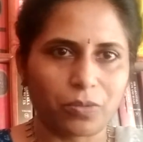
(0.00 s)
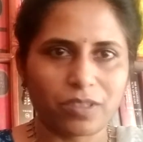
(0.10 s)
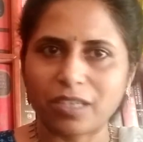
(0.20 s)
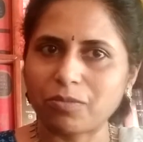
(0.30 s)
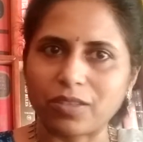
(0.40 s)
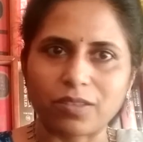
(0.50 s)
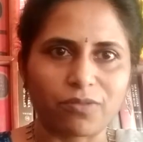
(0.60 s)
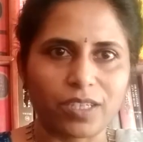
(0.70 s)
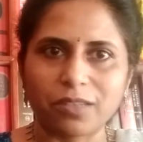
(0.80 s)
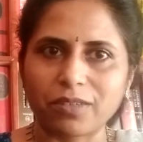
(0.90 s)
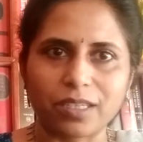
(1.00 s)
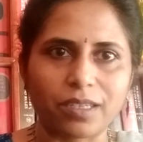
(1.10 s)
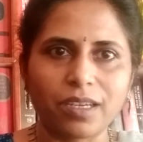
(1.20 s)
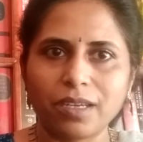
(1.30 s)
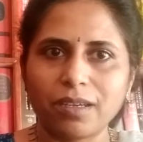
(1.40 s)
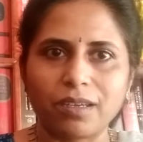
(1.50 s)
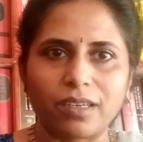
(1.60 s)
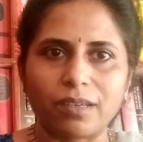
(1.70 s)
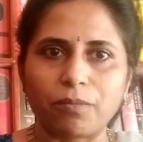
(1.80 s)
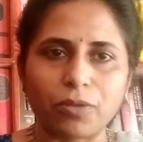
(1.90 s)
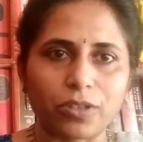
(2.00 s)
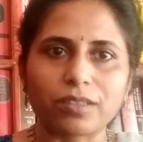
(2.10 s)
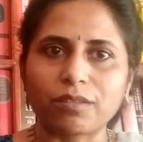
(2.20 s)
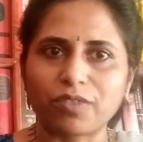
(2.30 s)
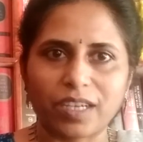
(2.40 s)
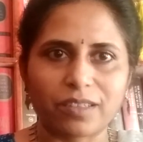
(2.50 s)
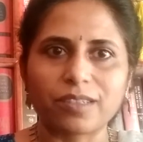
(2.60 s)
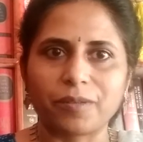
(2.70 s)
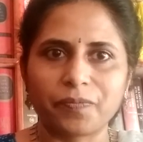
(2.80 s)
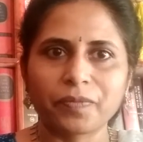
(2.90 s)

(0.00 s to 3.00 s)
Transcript: Time is a very, very important factor.